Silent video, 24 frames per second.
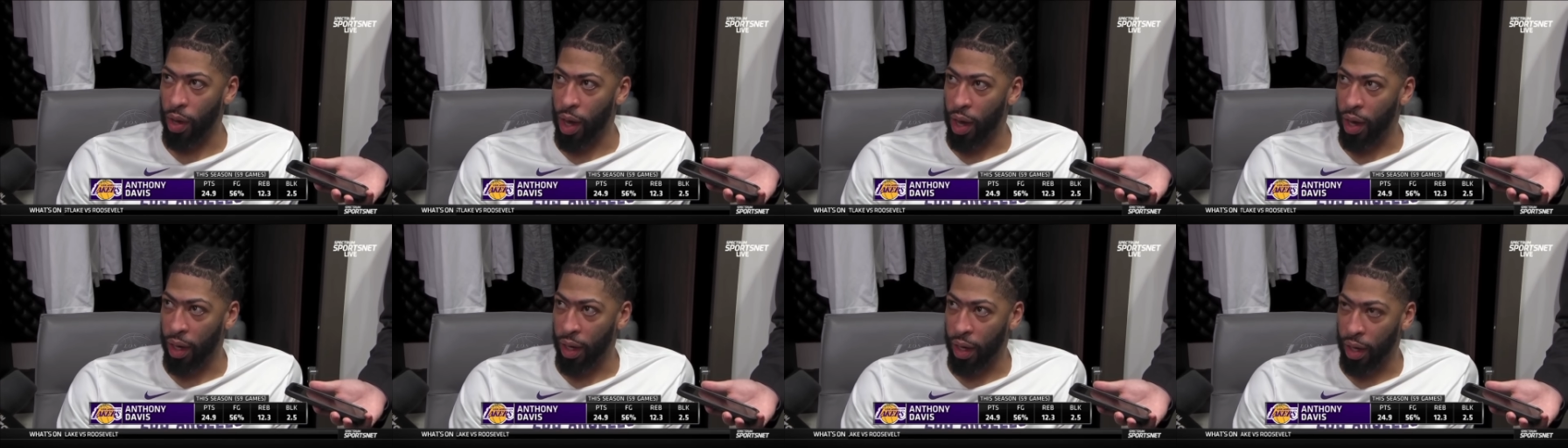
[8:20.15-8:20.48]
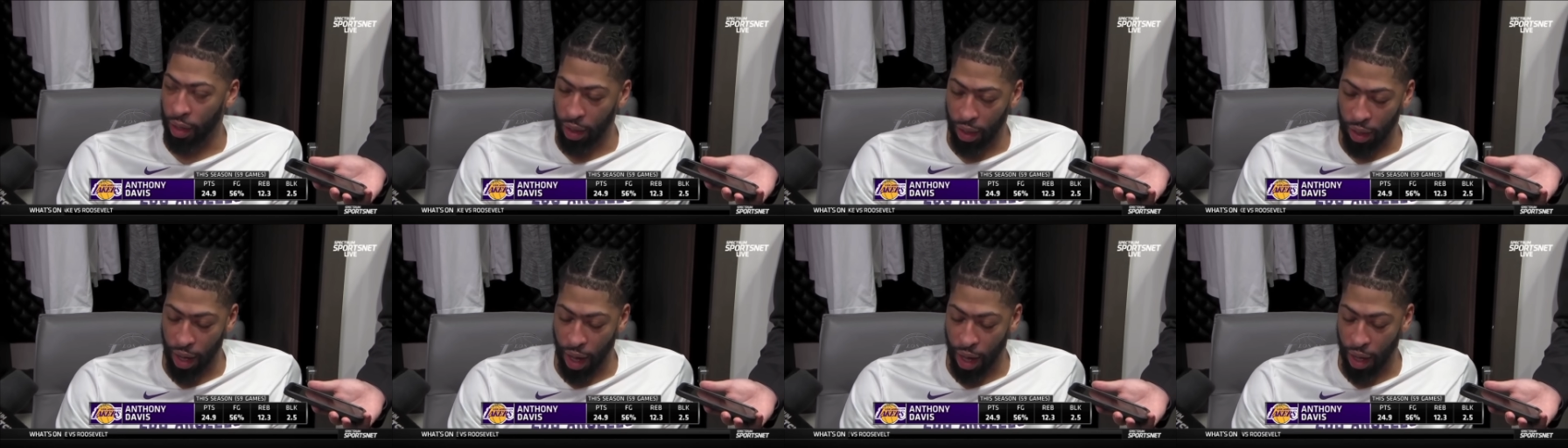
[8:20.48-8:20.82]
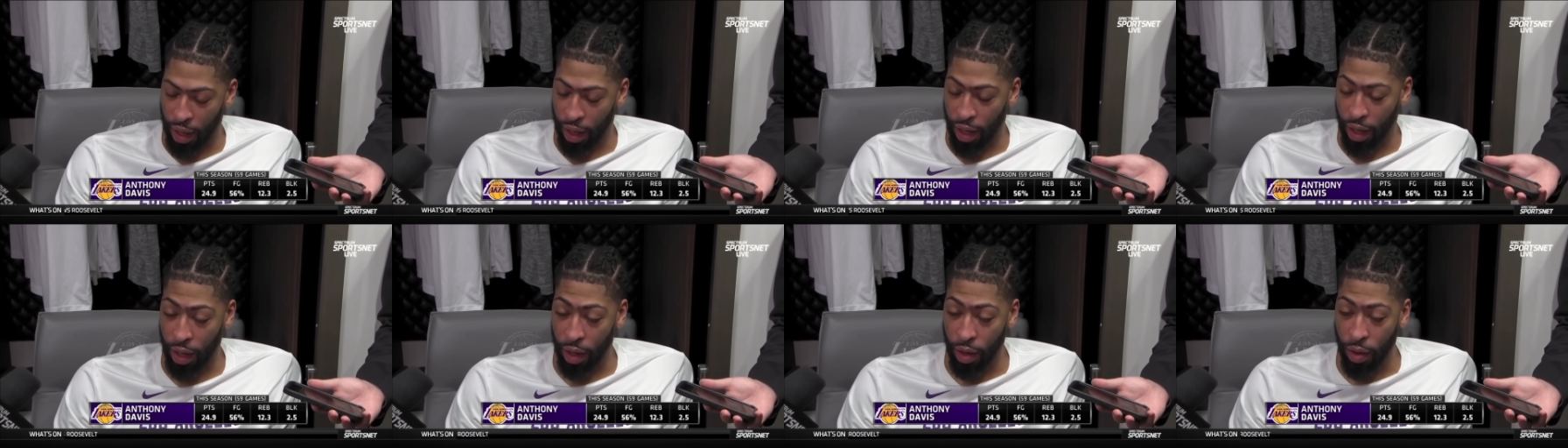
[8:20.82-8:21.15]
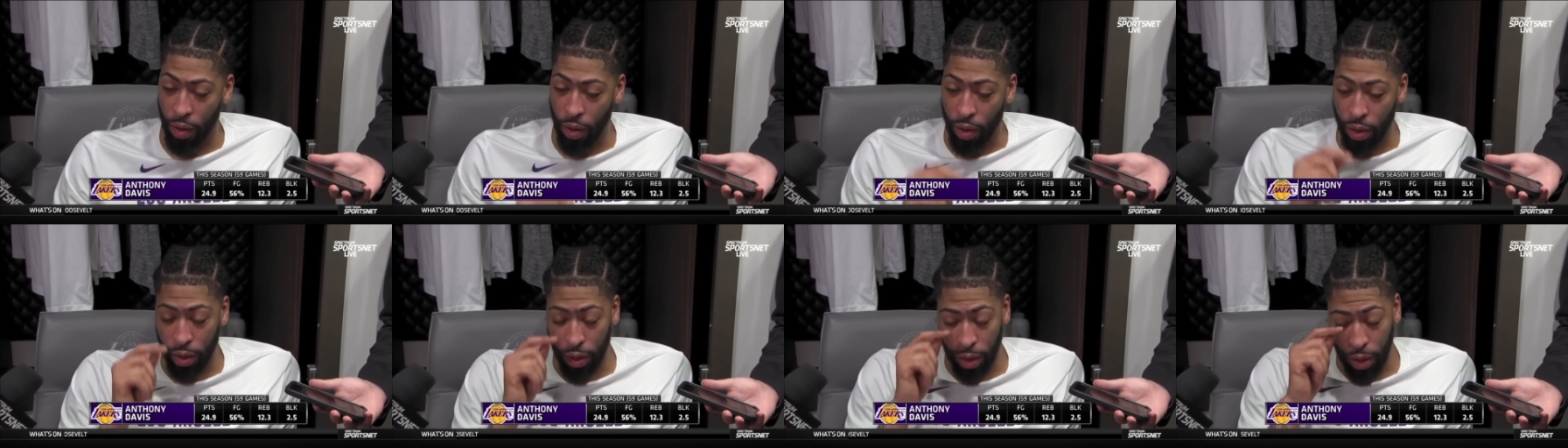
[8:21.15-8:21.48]
Now they kind of get it
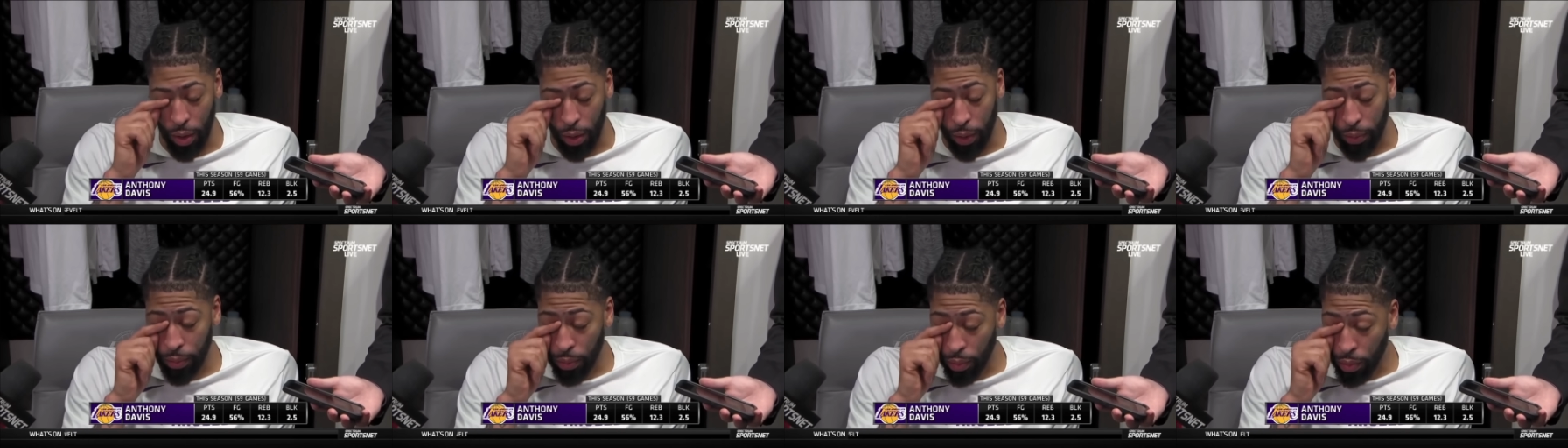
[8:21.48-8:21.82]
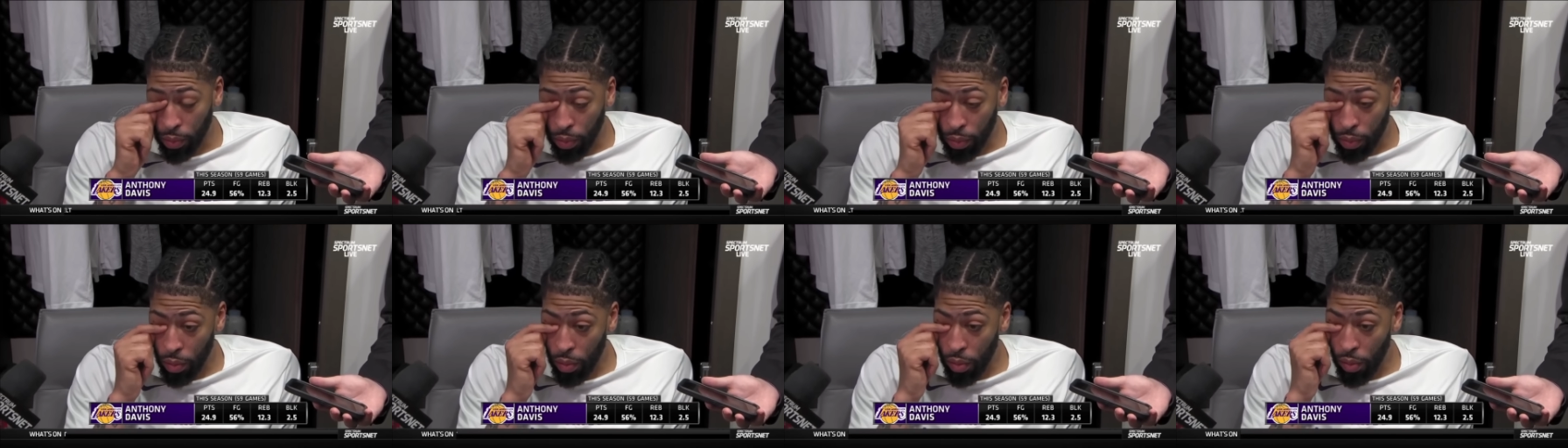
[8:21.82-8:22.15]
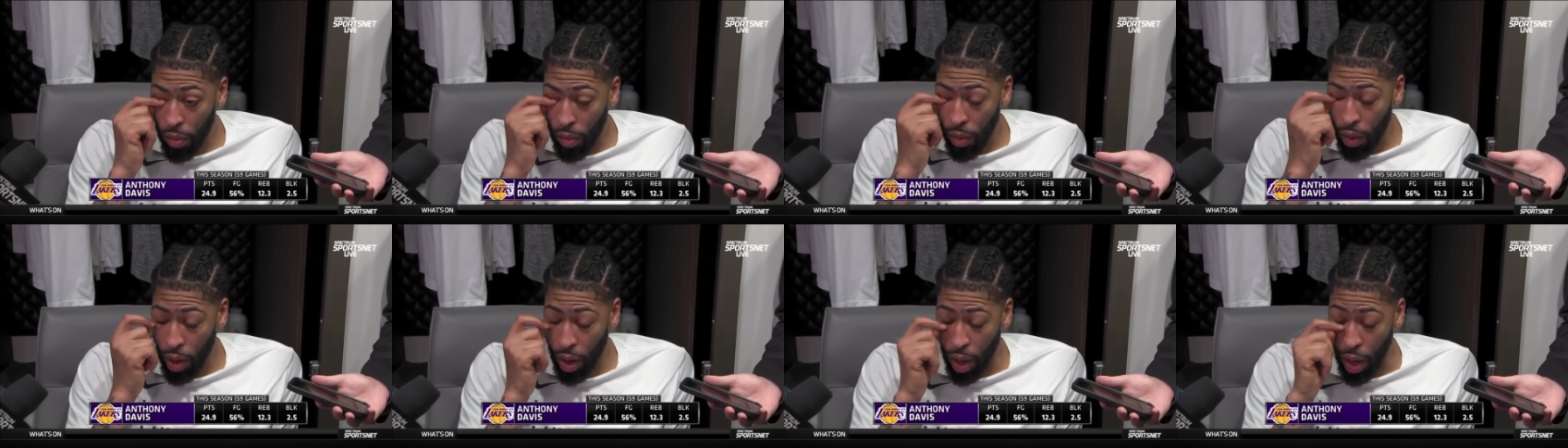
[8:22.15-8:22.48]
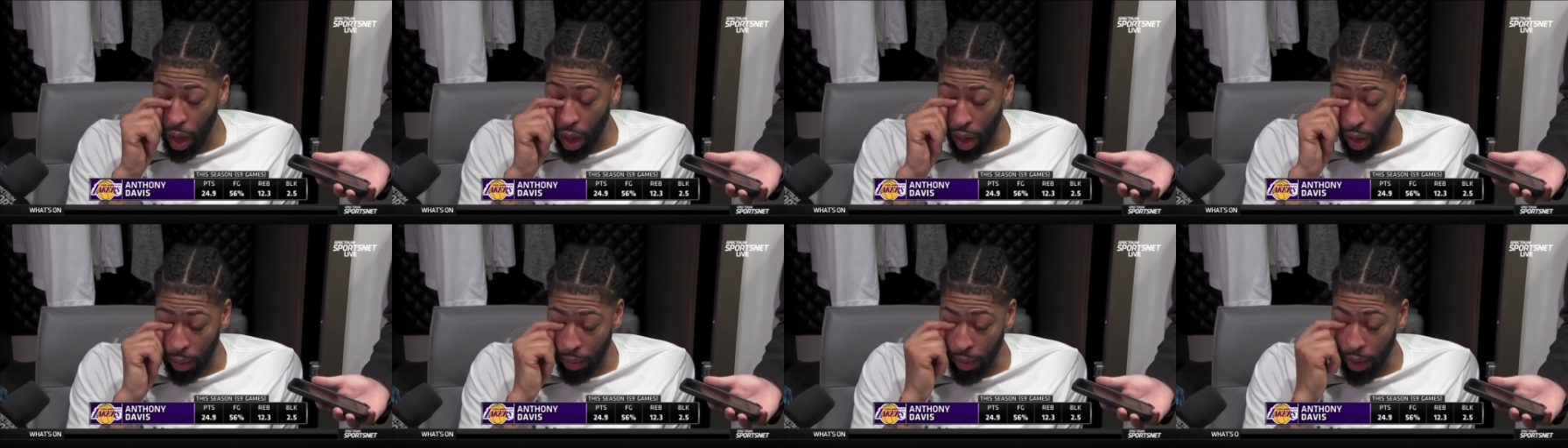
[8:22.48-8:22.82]
going. So
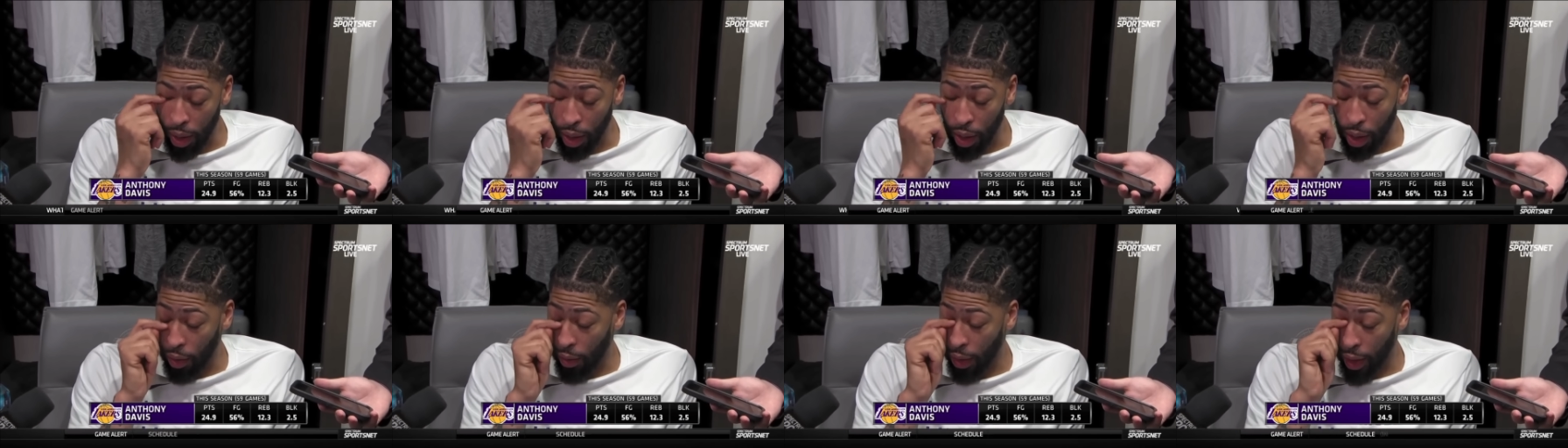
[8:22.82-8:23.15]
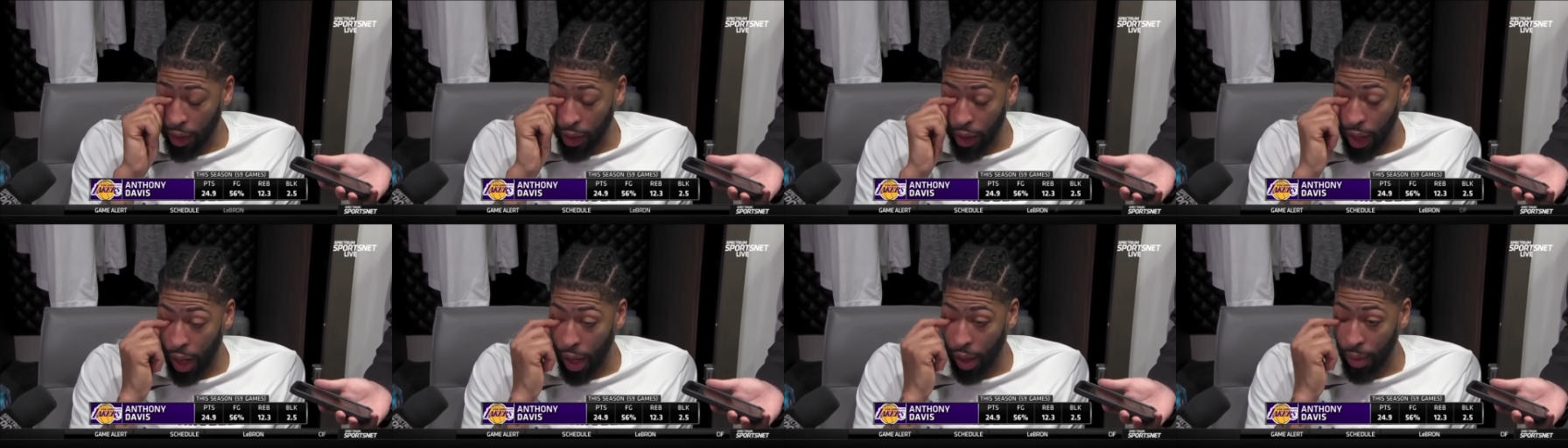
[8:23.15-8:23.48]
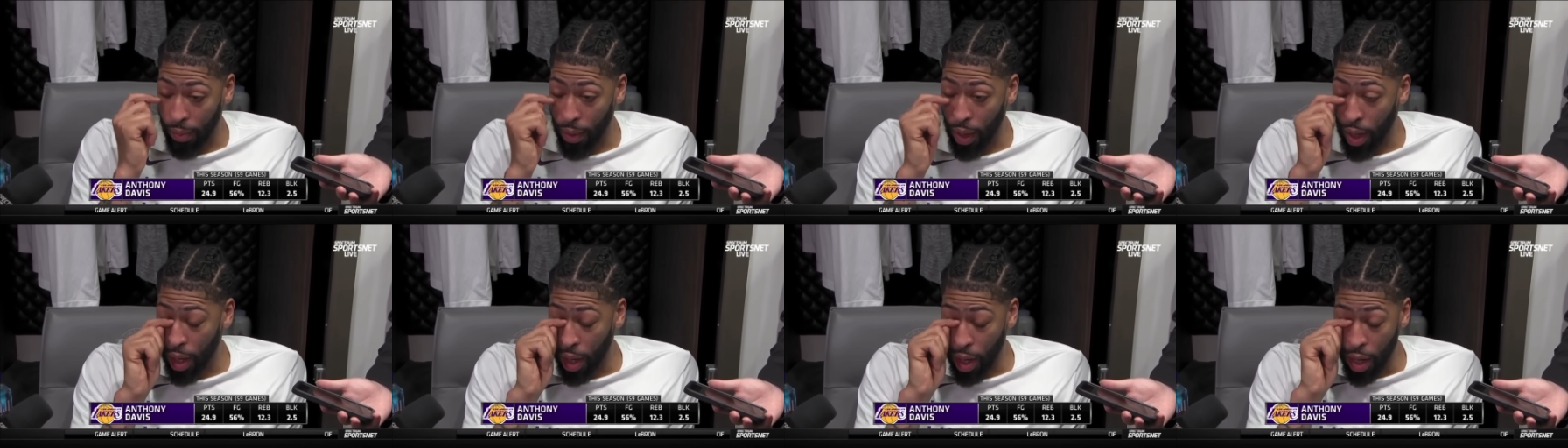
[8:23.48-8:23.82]
um, he did a great job,